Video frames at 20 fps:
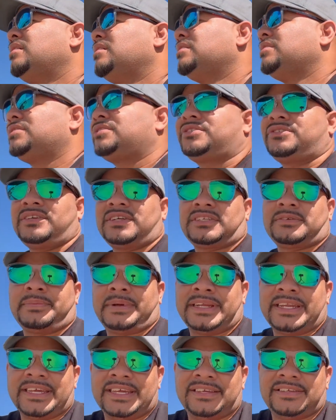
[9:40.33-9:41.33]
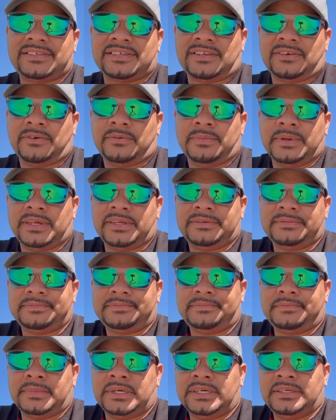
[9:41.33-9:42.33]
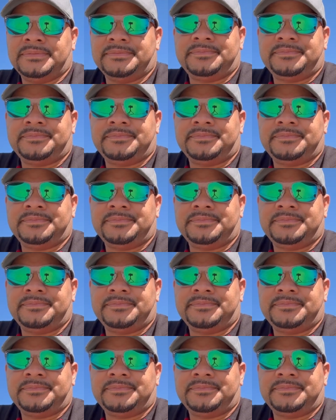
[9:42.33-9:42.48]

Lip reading: Stretch my knees a little bit, but